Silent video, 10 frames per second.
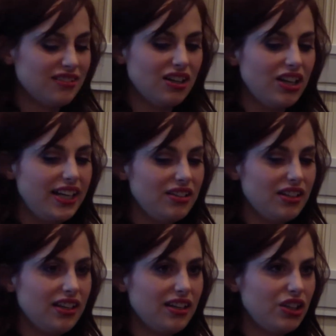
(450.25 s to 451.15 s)
All right,
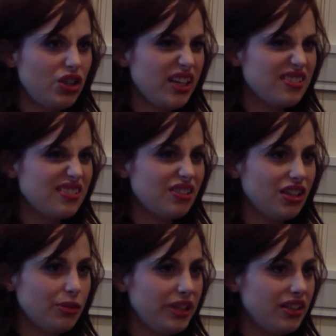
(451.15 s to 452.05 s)
you guys can still
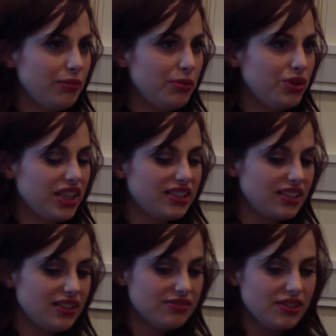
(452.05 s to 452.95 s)
hear me? Am I projecting
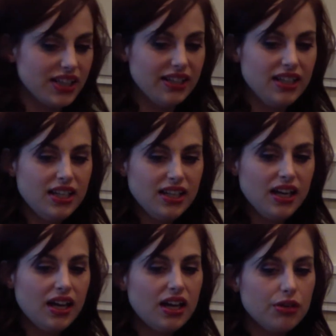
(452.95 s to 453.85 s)
enough? Okay.
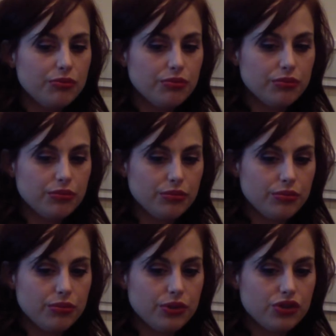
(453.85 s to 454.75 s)

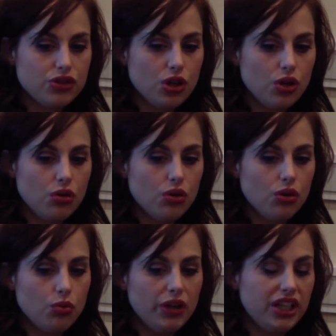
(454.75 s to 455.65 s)

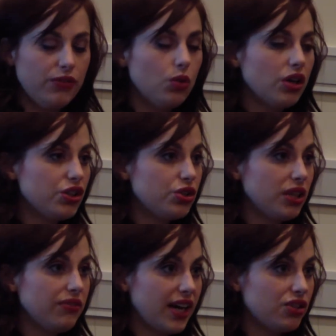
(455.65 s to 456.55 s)
So when you are just
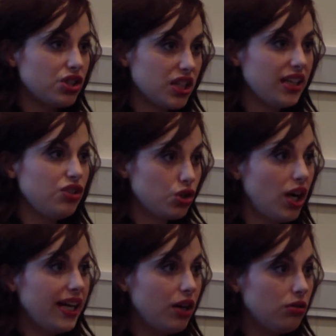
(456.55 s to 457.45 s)
shooting fashion, kind of
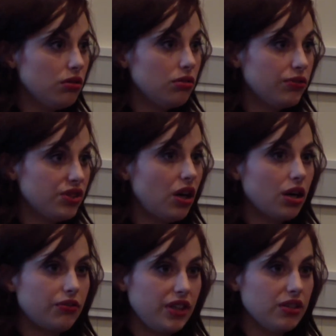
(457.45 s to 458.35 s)
try out
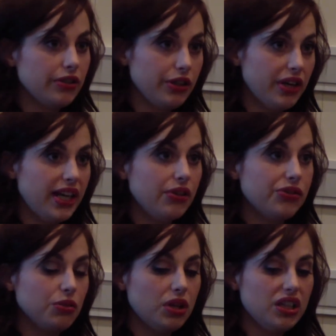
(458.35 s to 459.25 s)
photography and learn your
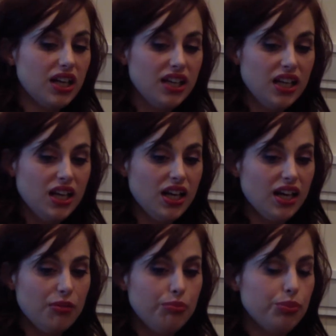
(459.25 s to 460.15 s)
angles and whatnot.
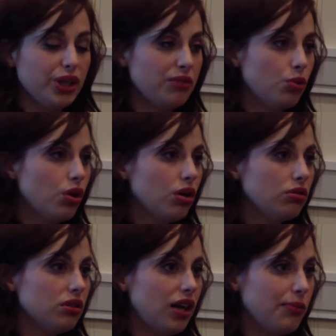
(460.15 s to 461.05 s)
Bring
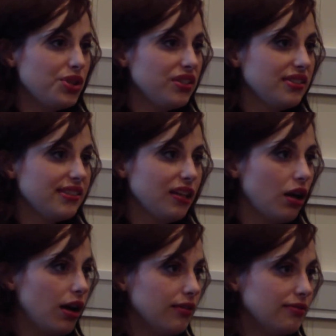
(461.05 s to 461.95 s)
more options than
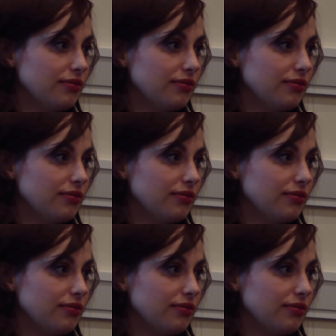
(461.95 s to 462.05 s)
not.